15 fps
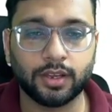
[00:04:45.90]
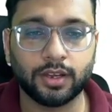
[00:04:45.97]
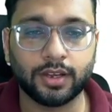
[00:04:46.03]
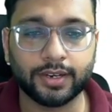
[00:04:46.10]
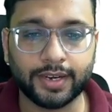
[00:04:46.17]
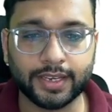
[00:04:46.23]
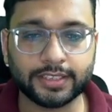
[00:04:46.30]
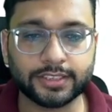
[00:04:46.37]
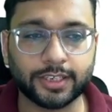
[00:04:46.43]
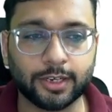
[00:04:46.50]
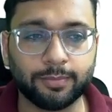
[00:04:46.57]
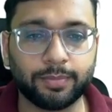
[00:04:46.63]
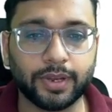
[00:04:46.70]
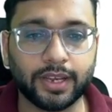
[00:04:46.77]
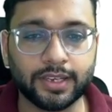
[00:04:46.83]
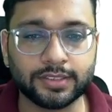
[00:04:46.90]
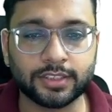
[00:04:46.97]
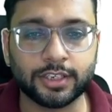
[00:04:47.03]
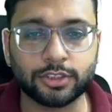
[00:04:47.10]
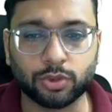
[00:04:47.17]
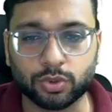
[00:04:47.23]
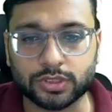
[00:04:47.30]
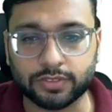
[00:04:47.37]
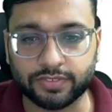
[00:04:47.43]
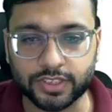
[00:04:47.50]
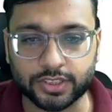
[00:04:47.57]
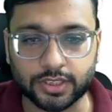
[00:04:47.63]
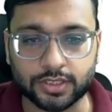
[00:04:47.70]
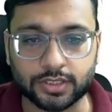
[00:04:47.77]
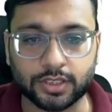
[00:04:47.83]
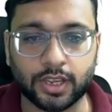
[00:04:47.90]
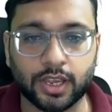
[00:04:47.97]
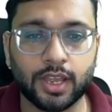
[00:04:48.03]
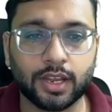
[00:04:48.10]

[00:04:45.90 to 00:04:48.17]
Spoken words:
Next up is resource efficiency.